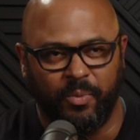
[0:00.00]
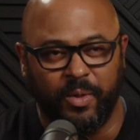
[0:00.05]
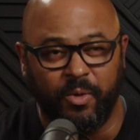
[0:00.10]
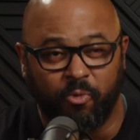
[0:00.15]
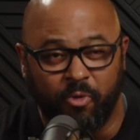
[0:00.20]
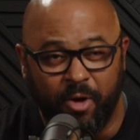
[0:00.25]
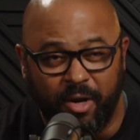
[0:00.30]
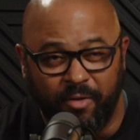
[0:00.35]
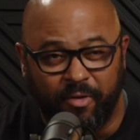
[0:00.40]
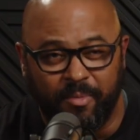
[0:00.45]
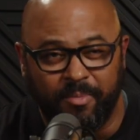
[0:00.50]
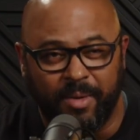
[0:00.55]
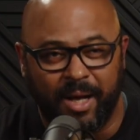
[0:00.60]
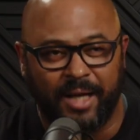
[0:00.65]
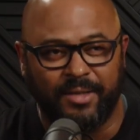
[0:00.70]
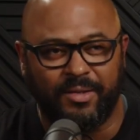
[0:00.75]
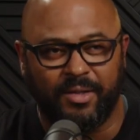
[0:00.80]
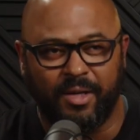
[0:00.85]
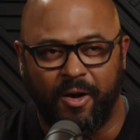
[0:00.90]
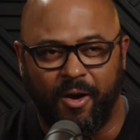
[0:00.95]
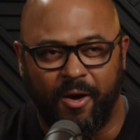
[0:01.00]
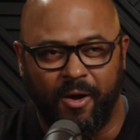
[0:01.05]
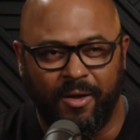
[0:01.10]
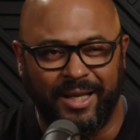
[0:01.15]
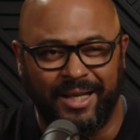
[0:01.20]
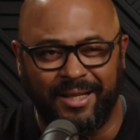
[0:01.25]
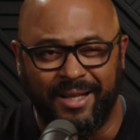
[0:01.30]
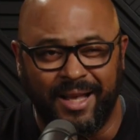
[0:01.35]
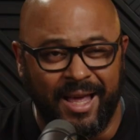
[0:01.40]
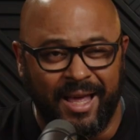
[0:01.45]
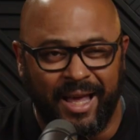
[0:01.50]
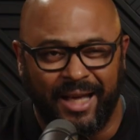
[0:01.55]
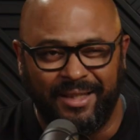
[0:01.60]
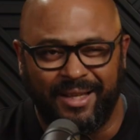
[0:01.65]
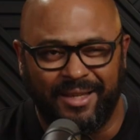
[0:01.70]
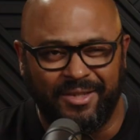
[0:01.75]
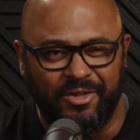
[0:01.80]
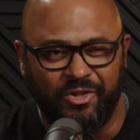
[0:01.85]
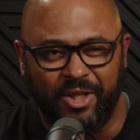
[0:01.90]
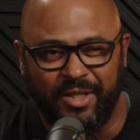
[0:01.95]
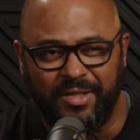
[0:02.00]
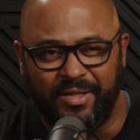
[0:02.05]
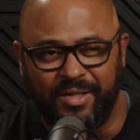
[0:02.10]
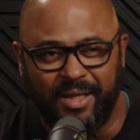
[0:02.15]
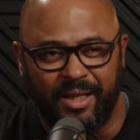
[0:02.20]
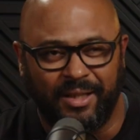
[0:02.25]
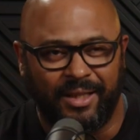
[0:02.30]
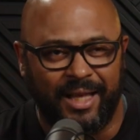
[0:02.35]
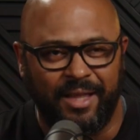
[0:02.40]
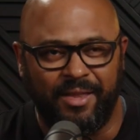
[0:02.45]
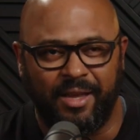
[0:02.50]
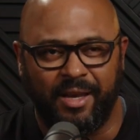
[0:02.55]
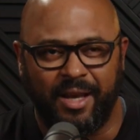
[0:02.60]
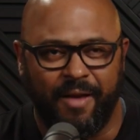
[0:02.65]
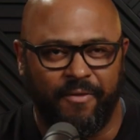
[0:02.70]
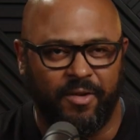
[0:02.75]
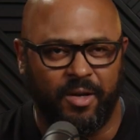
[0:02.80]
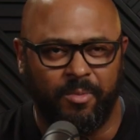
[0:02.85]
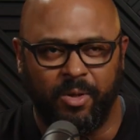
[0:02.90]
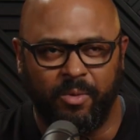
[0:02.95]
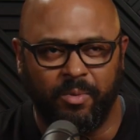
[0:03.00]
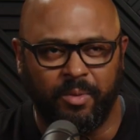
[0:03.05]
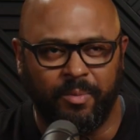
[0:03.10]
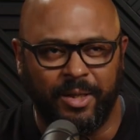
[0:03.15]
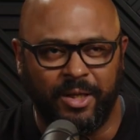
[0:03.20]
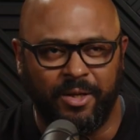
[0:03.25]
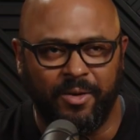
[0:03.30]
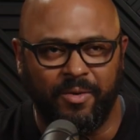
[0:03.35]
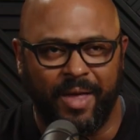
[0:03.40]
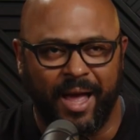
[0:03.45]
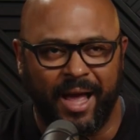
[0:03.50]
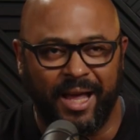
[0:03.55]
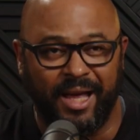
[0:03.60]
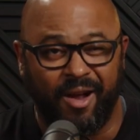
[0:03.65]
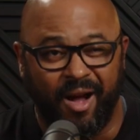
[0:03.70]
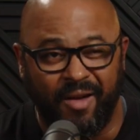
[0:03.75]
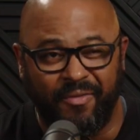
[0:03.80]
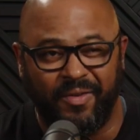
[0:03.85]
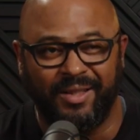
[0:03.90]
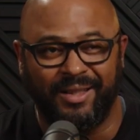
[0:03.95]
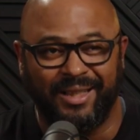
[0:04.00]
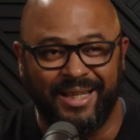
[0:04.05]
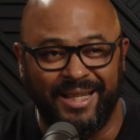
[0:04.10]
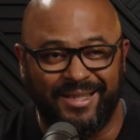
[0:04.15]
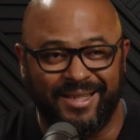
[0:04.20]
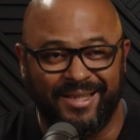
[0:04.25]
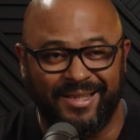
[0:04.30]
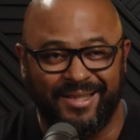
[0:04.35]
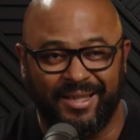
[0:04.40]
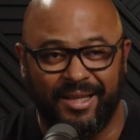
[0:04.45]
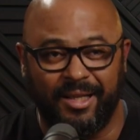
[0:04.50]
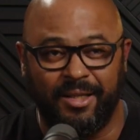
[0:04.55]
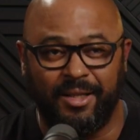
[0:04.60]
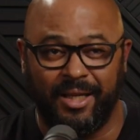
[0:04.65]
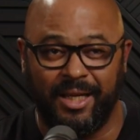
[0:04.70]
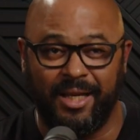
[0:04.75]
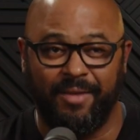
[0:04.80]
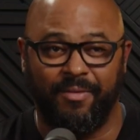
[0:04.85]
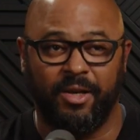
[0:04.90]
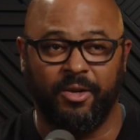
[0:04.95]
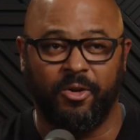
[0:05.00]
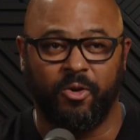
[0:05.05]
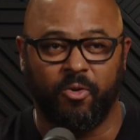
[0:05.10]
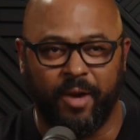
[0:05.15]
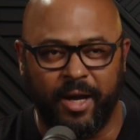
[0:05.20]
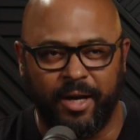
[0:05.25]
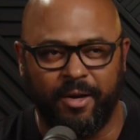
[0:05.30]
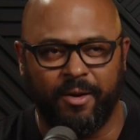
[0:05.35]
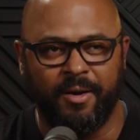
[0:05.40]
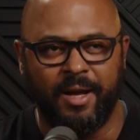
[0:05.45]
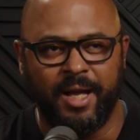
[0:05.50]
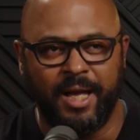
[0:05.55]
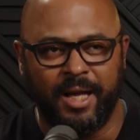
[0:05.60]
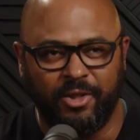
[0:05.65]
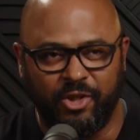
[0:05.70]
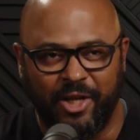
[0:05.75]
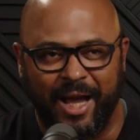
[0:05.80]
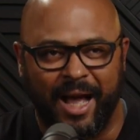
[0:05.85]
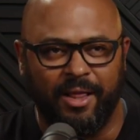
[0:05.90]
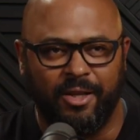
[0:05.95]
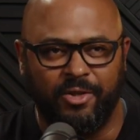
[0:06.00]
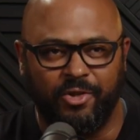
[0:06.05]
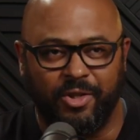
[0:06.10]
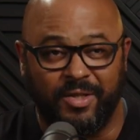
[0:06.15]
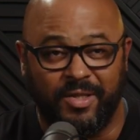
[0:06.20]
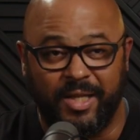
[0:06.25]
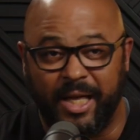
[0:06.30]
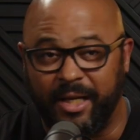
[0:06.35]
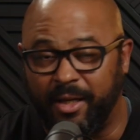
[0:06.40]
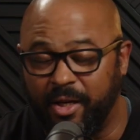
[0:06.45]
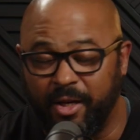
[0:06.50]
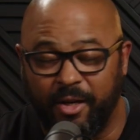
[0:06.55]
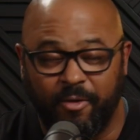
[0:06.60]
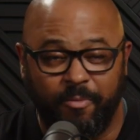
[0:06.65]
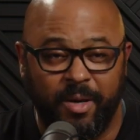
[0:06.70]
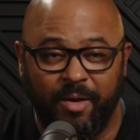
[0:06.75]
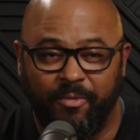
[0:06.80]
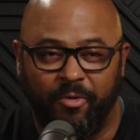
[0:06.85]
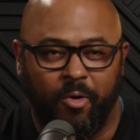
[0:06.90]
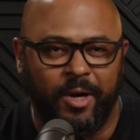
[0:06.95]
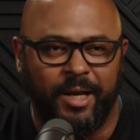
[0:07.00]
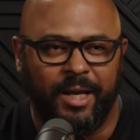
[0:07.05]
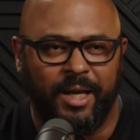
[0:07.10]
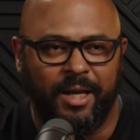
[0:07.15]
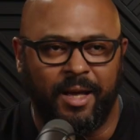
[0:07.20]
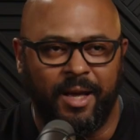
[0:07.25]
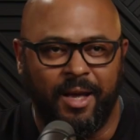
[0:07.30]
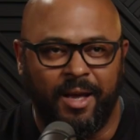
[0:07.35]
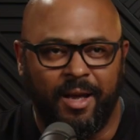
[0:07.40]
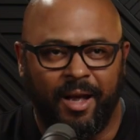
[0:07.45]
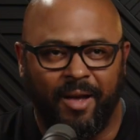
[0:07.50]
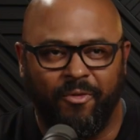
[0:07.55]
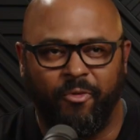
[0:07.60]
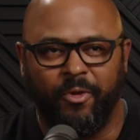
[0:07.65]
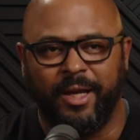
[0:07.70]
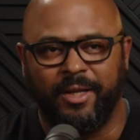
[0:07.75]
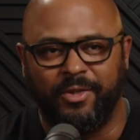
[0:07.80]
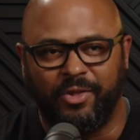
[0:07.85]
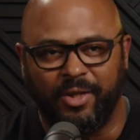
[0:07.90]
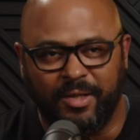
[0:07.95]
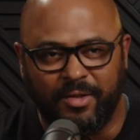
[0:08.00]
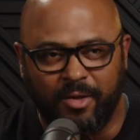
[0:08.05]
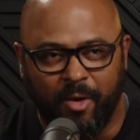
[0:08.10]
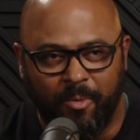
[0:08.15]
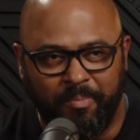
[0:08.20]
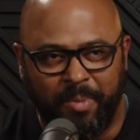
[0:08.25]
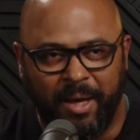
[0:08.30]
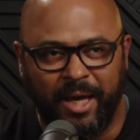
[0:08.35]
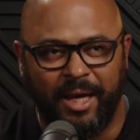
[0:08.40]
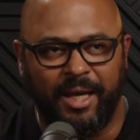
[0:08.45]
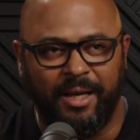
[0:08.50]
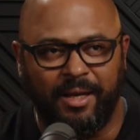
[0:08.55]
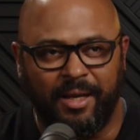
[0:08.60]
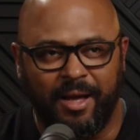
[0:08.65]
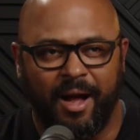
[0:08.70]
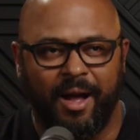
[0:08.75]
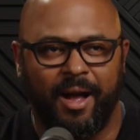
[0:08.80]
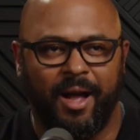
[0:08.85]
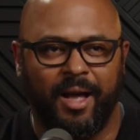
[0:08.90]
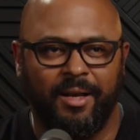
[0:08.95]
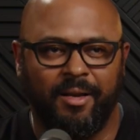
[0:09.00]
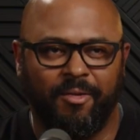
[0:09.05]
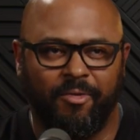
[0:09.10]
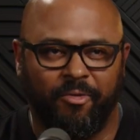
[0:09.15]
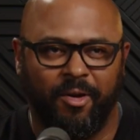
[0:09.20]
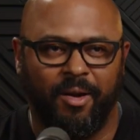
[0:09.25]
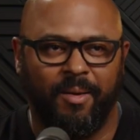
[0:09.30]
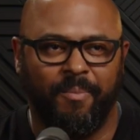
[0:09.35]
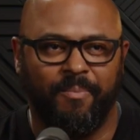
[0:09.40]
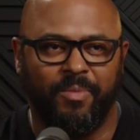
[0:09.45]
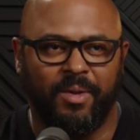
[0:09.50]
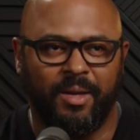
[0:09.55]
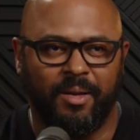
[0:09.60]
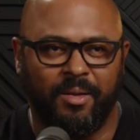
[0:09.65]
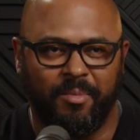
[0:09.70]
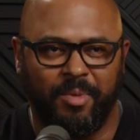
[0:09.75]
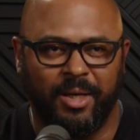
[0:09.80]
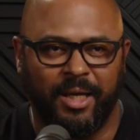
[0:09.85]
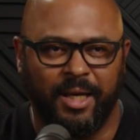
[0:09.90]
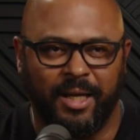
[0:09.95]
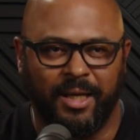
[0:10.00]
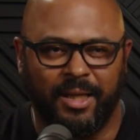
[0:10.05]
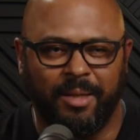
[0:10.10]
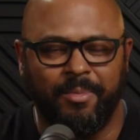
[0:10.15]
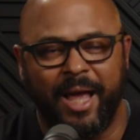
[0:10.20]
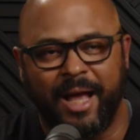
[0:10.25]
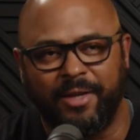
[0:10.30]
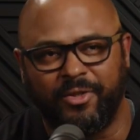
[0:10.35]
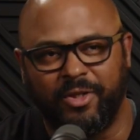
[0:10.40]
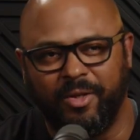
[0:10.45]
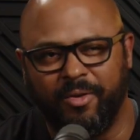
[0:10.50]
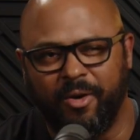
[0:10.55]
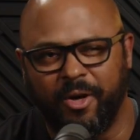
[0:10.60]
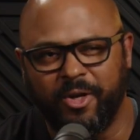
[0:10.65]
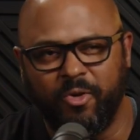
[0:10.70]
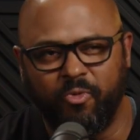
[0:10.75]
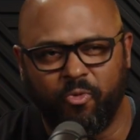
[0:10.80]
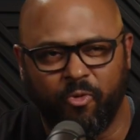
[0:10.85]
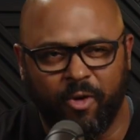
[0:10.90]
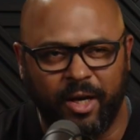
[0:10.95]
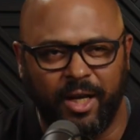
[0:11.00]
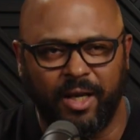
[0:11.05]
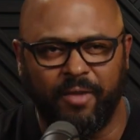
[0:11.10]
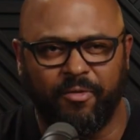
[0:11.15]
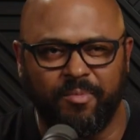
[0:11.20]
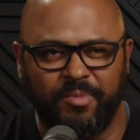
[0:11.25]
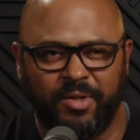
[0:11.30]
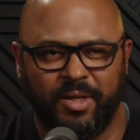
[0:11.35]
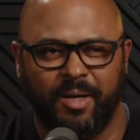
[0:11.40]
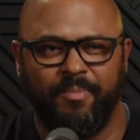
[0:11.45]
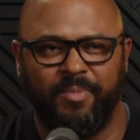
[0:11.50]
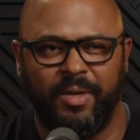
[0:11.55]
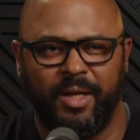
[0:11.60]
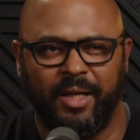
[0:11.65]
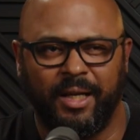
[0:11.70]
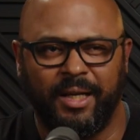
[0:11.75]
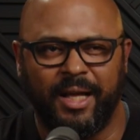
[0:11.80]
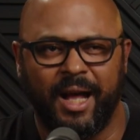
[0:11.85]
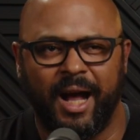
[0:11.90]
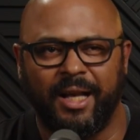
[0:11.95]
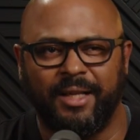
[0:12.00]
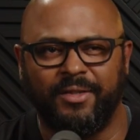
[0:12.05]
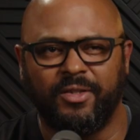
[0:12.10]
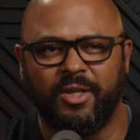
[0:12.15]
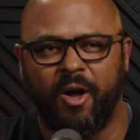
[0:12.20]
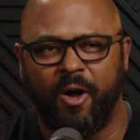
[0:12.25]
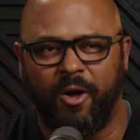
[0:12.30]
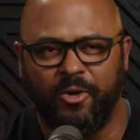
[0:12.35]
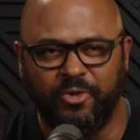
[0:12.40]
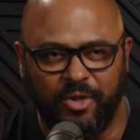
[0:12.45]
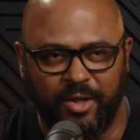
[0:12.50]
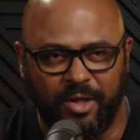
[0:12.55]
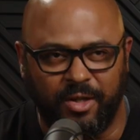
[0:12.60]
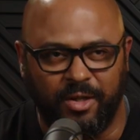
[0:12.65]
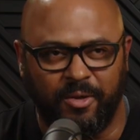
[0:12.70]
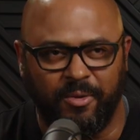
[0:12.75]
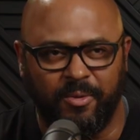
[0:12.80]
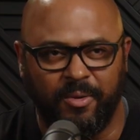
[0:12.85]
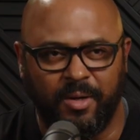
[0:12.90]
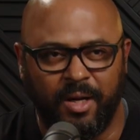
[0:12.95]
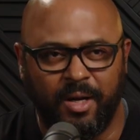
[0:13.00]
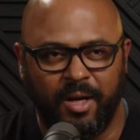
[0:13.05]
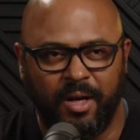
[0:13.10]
We run from God's call, and it doesn't just delay the inevitable when we do that. It often leads us into even greater challenges that could have been avoided if we had just obeyed God from the beginning. Let me ask you, are you running from something that God has called you to do?